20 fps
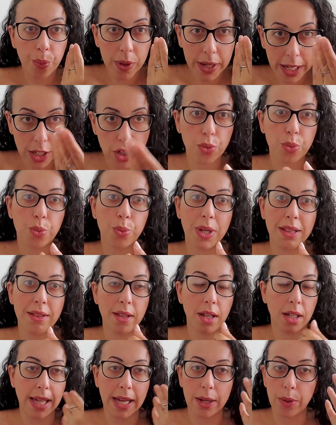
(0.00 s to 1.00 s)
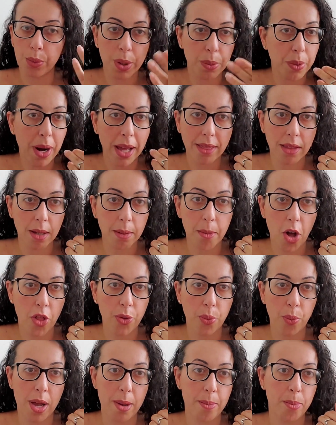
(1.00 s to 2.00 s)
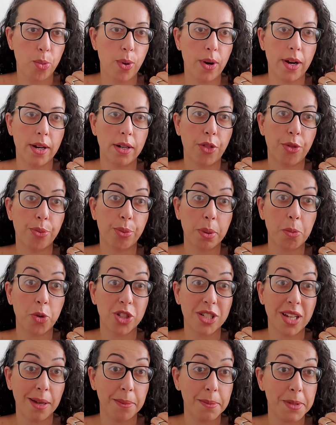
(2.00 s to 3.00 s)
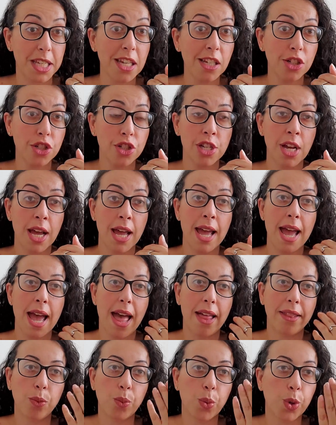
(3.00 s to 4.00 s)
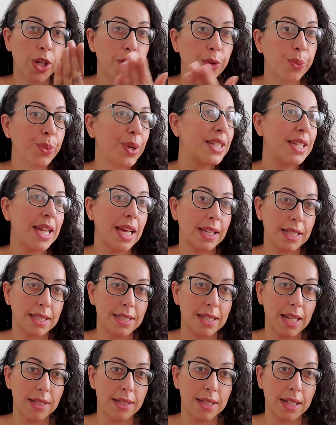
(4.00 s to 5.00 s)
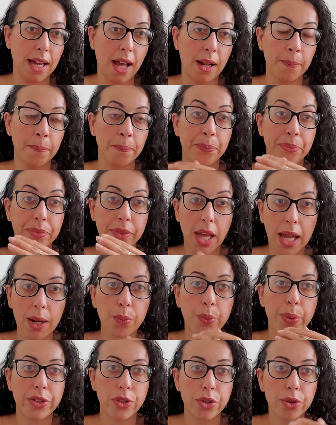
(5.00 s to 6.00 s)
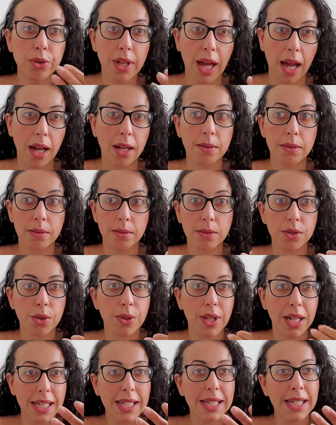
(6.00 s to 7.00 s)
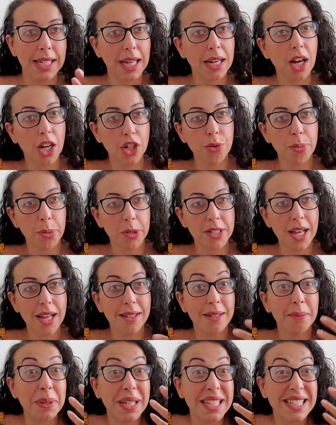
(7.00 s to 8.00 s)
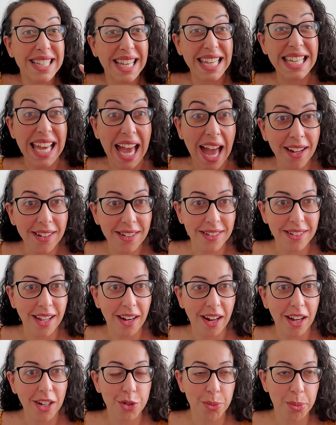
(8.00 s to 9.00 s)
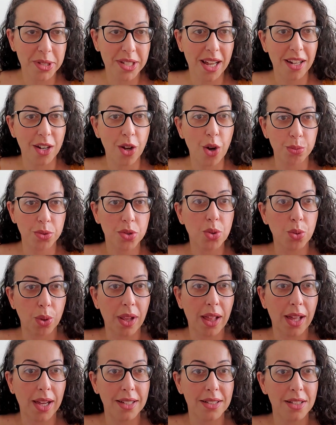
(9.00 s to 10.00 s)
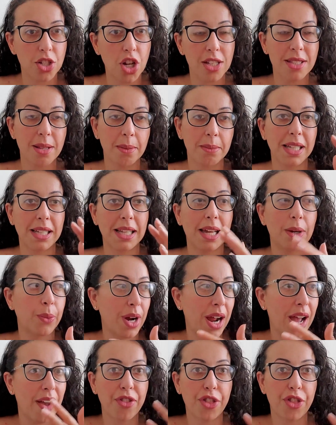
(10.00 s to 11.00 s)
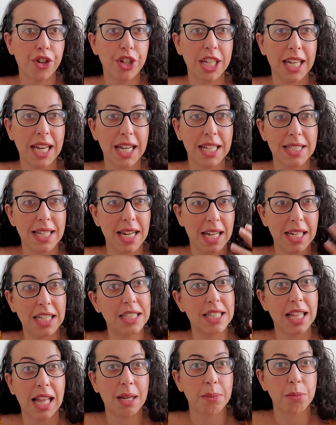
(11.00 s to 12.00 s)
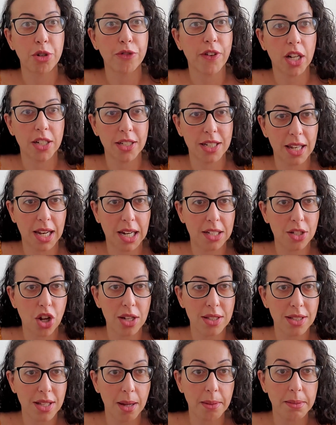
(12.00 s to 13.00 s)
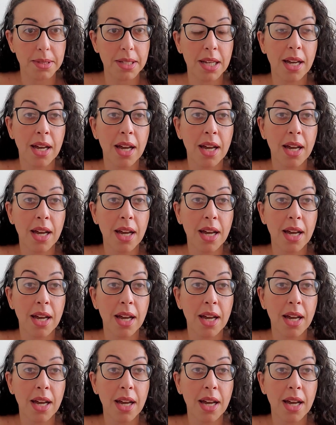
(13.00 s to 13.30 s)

Can you rewrite them on the whiteboard 3 more times each? And then we're gonna retake this test again. And we do that so that he can get 100%, because he can get 100% in homeschooling. It's not something like where I have 30 kids and I need to like move on to the next concept.